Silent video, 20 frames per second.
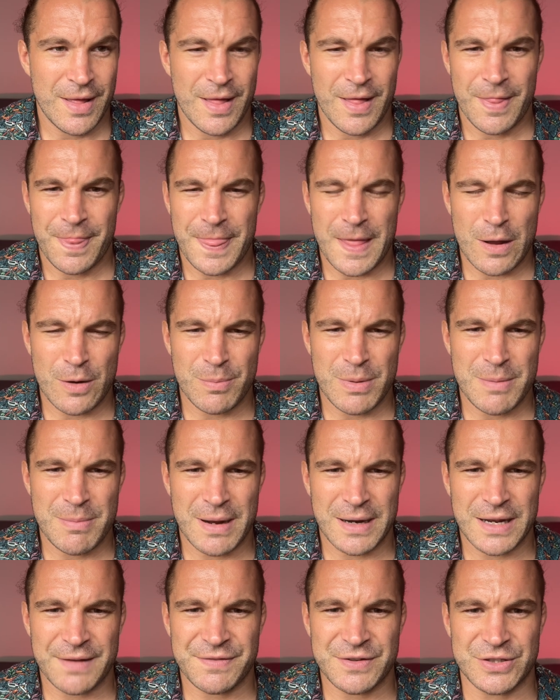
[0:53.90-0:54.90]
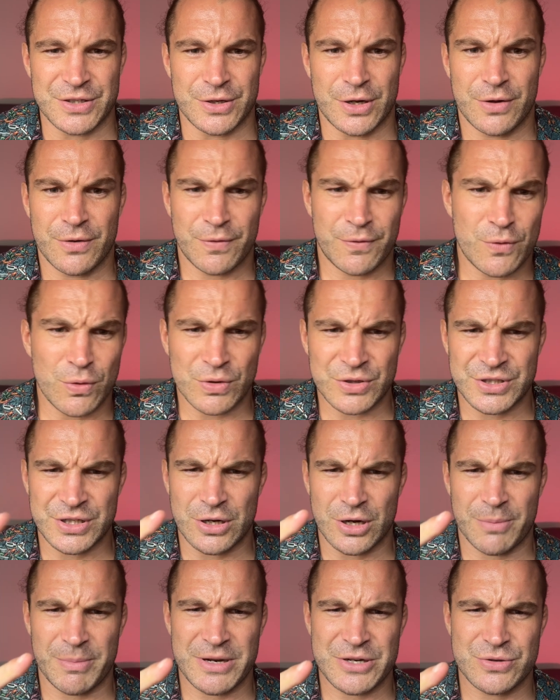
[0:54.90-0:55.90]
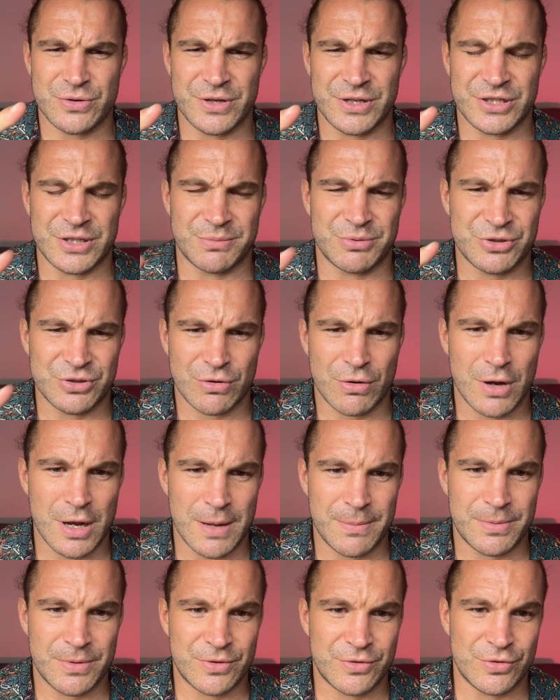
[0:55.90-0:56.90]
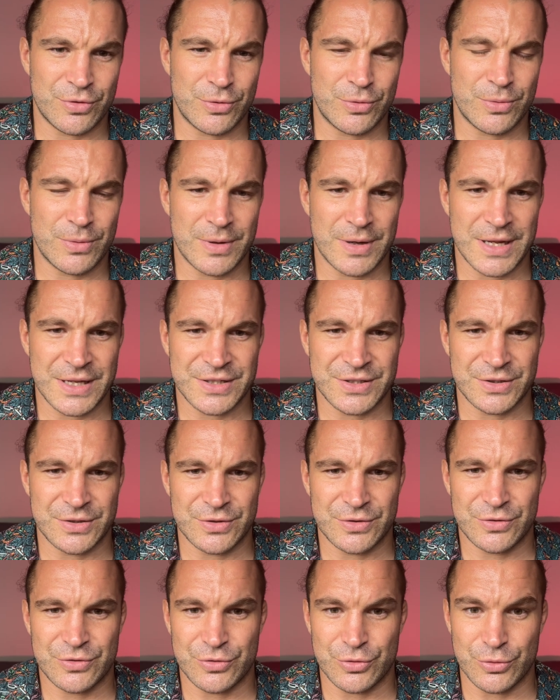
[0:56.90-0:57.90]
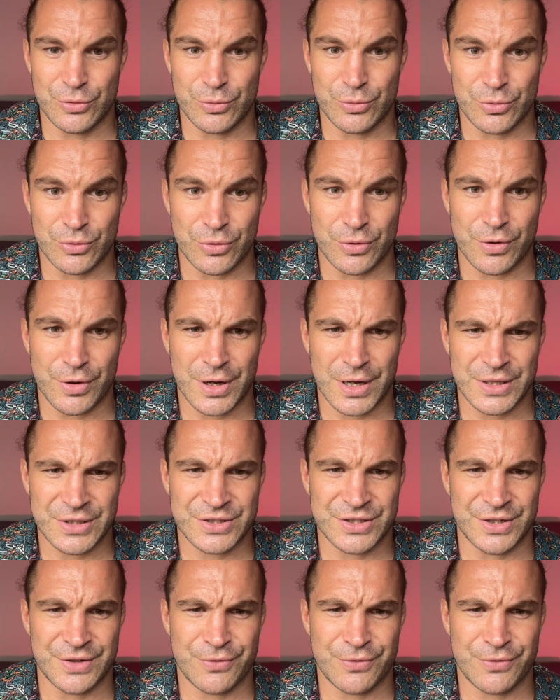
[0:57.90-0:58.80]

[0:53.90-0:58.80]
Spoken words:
that would be magnificent. And of course, you've got to make sure you're subscribed to listen to your answer.